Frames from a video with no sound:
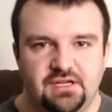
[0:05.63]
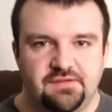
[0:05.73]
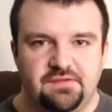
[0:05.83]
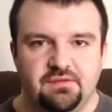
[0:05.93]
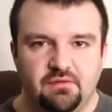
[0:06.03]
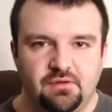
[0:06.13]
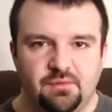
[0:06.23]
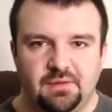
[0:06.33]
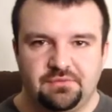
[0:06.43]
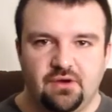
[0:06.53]
If you don't know
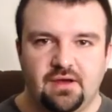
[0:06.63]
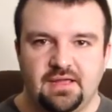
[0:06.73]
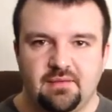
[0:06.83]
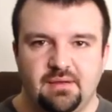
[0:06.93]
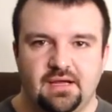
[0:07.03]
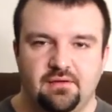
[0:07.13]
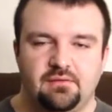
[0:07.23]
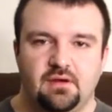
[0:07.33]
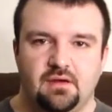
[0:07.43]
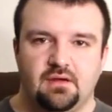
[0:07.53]
what I'm talking
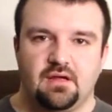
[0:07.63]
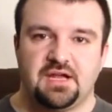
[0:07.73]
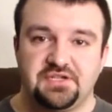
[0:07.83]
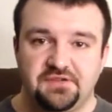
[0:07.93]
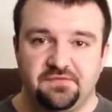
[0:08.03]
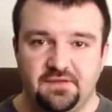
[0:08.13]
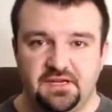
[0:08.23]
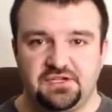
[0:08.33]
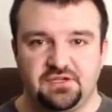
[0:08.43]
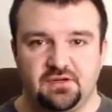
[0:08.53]
about, uh, I just
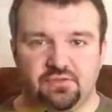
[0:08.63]
finished